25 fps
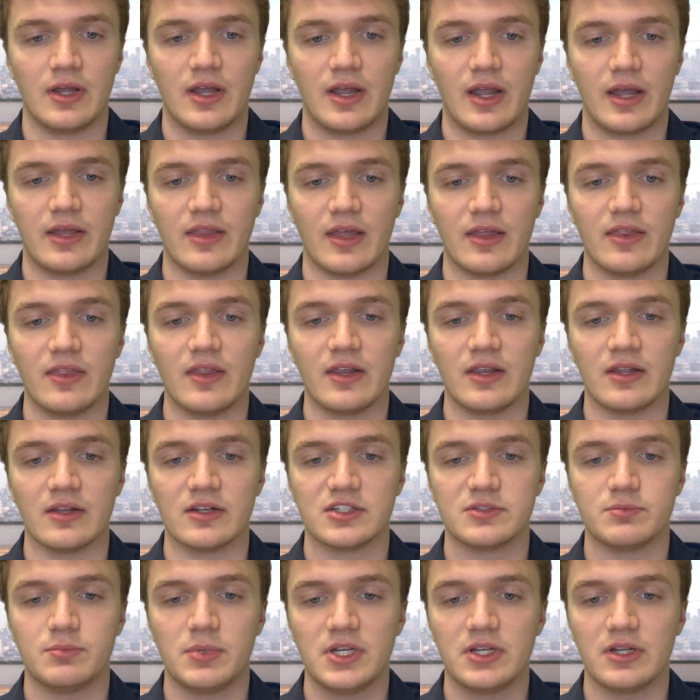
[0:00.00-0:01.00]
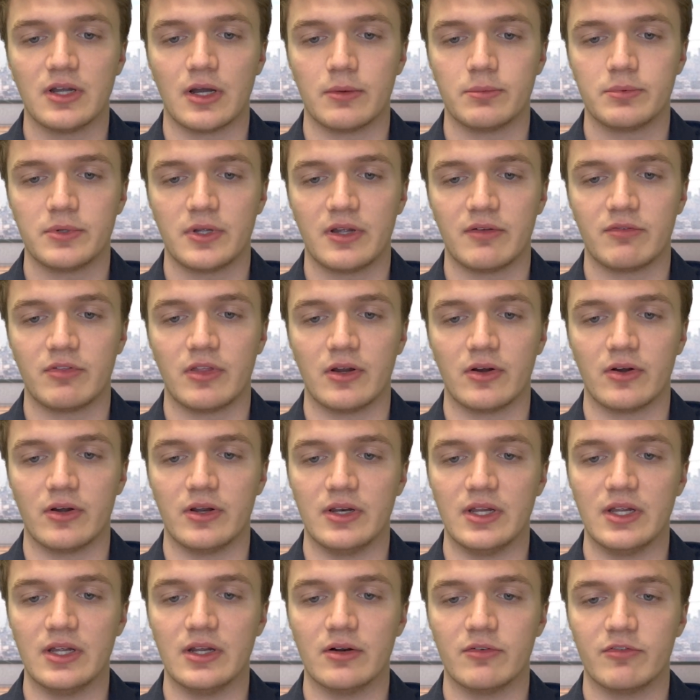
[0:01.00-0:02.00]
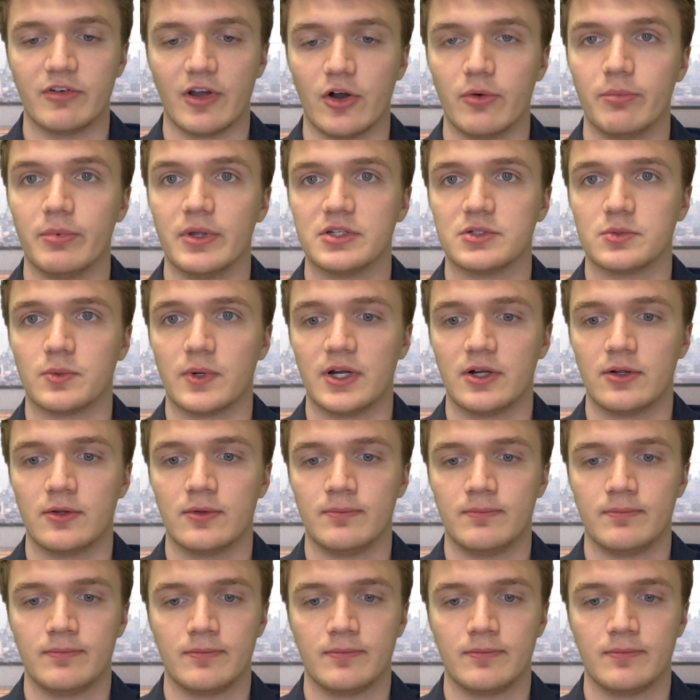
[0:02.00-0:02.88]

and that they can speak up if they're in need of help as well.